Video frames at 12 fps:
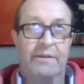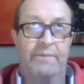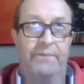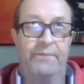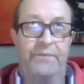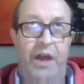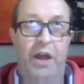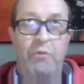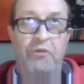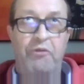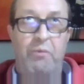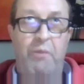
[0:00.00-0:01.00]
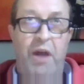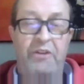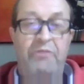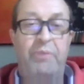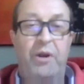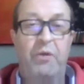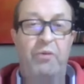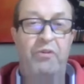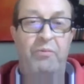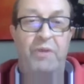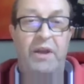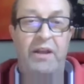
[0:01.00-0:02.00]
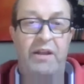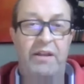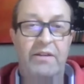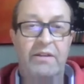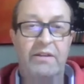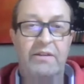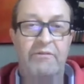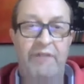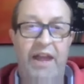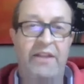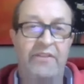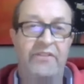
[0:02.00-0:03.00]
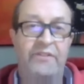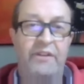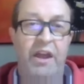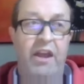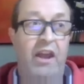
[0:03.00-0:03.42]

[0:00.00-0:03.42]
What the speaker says: I was reminded by one of my friends,